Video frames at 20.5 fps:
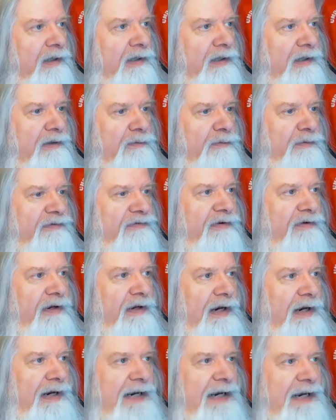it was
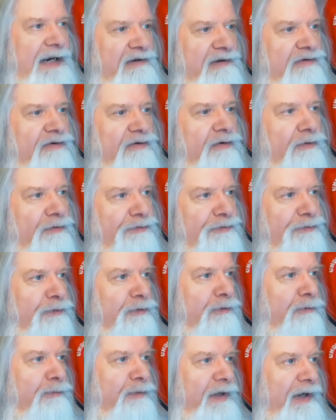a catch-all
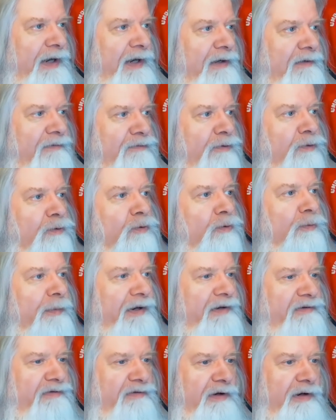term to have cool
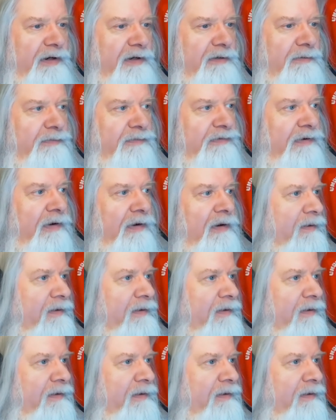magic items.